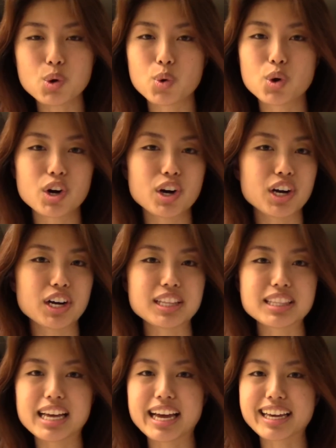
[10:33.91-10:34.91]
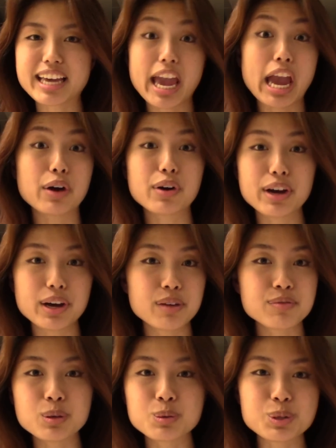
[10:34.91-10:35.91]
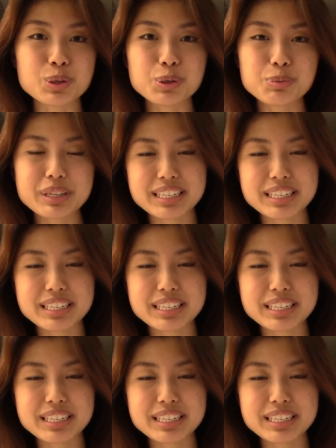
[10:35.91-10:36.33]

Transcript: or like era of YouTube.